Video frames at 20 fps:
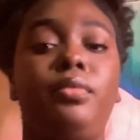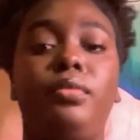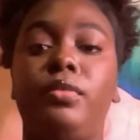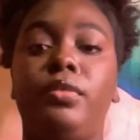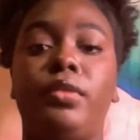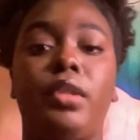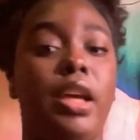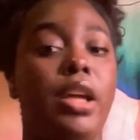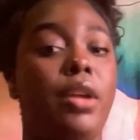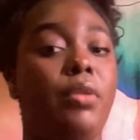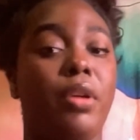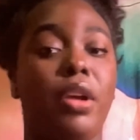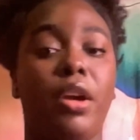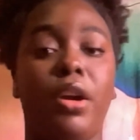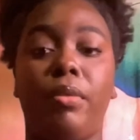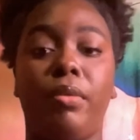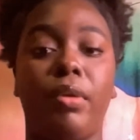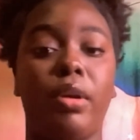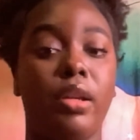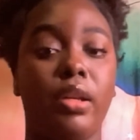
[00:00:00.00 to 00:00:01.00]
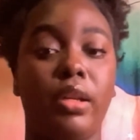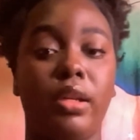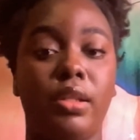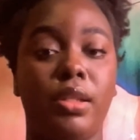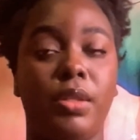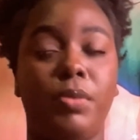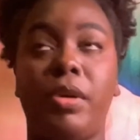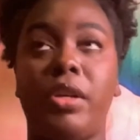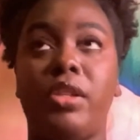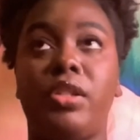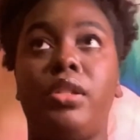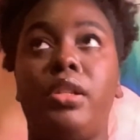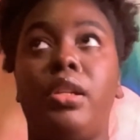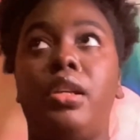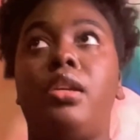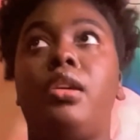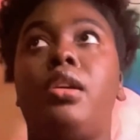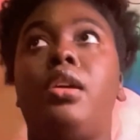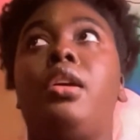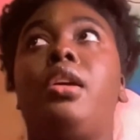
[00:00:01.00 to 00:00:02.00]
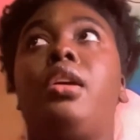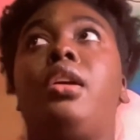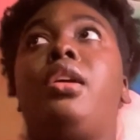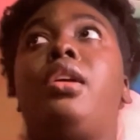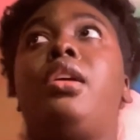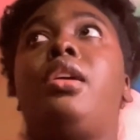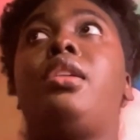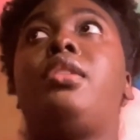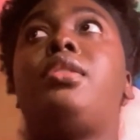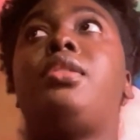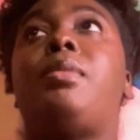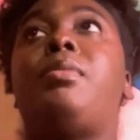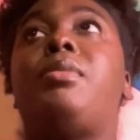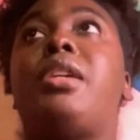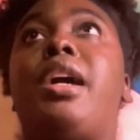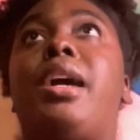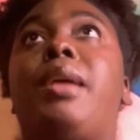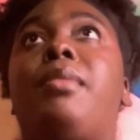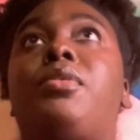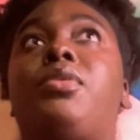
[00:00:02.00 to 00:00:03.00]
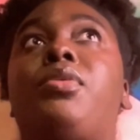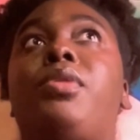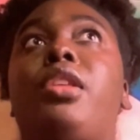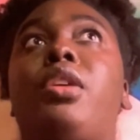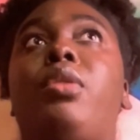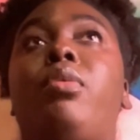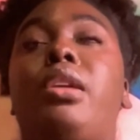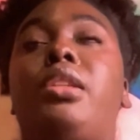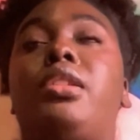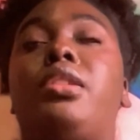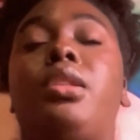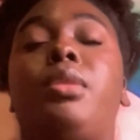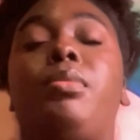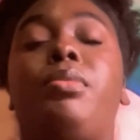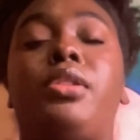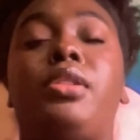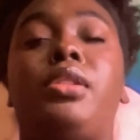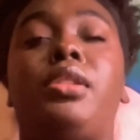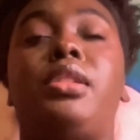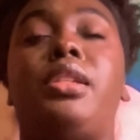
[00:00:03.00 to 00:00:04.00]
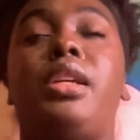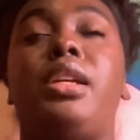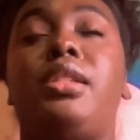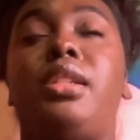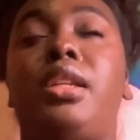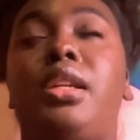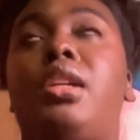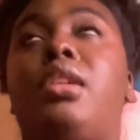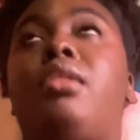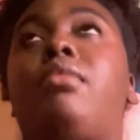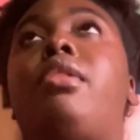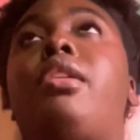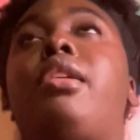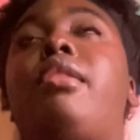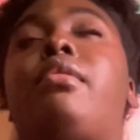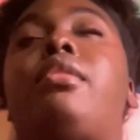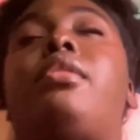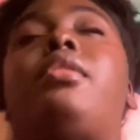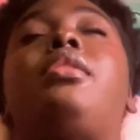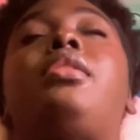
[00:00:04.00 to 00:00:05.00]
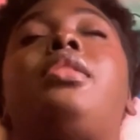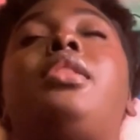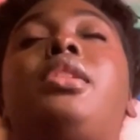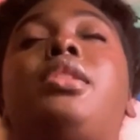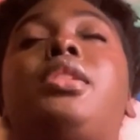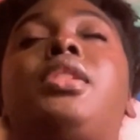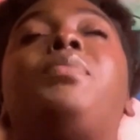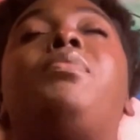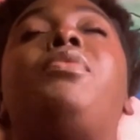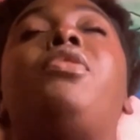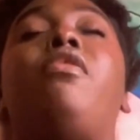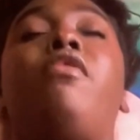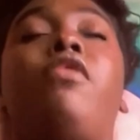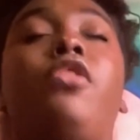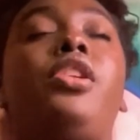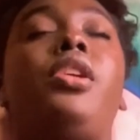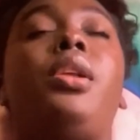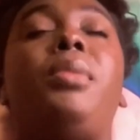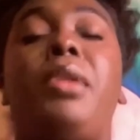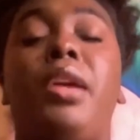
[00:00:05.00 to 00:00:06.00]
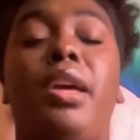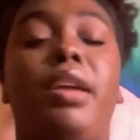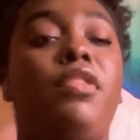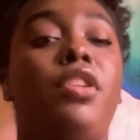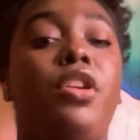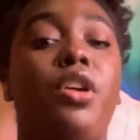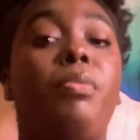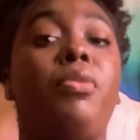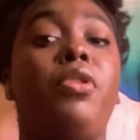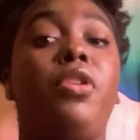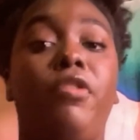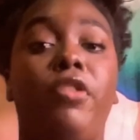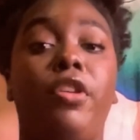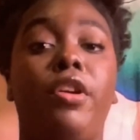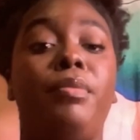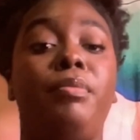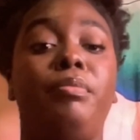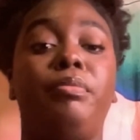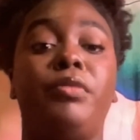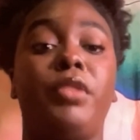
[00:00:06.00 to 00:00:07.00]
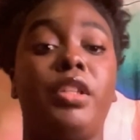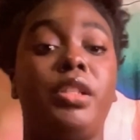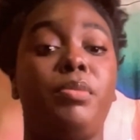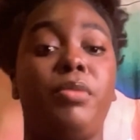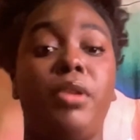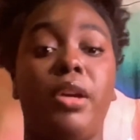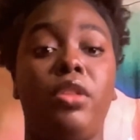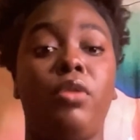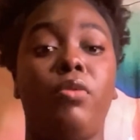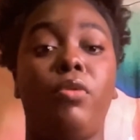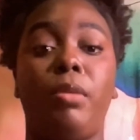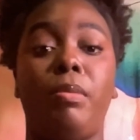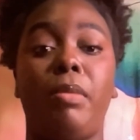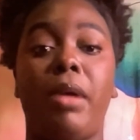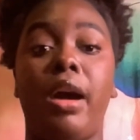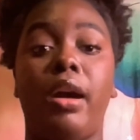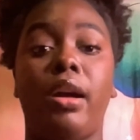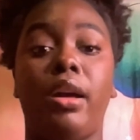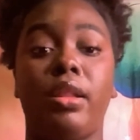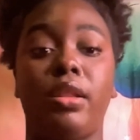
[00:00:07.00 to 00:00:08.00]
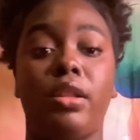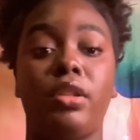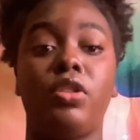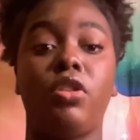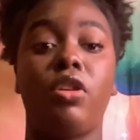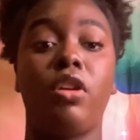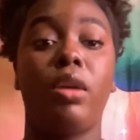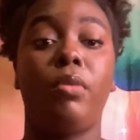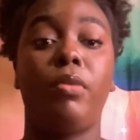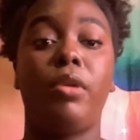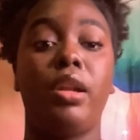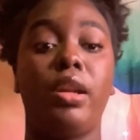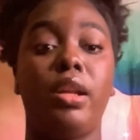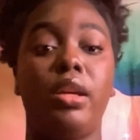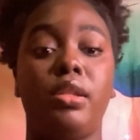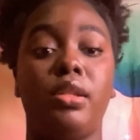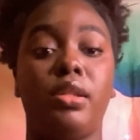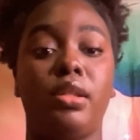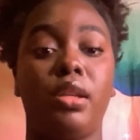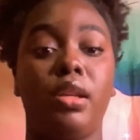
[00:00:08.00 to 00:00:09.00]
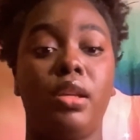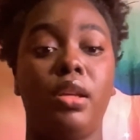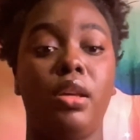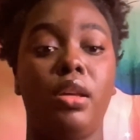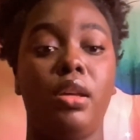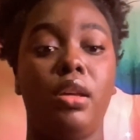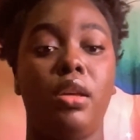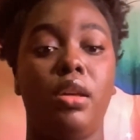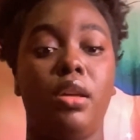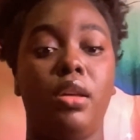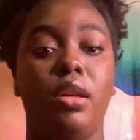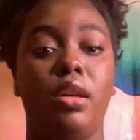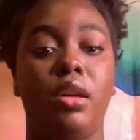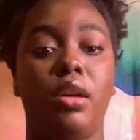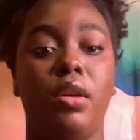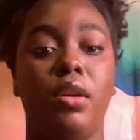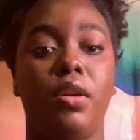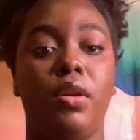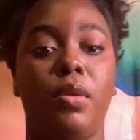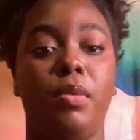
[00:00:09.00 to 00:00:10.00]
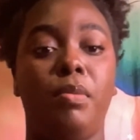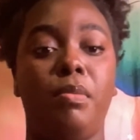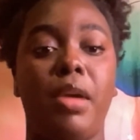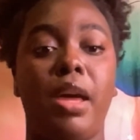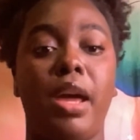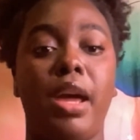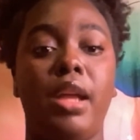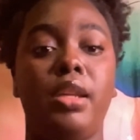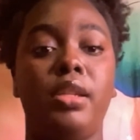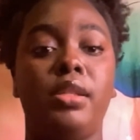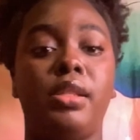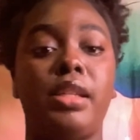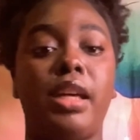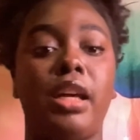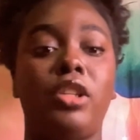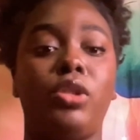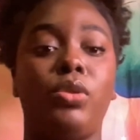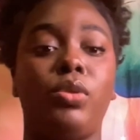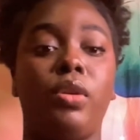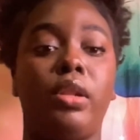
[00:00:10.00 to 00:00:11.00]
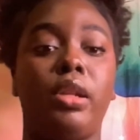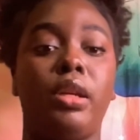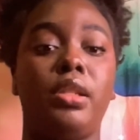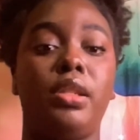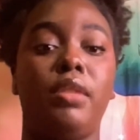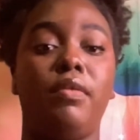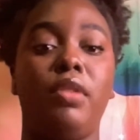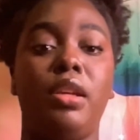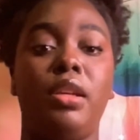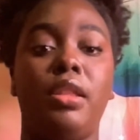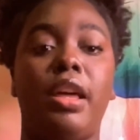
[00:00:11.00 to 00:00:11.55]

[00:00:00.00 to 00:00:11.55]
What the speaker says: I don't care what it is, especially sometimes where they wait till the person's 18, whatever. It's perverted behavior, pervert. Let's bring the word back. Let's call it what it is. Any sexual activity that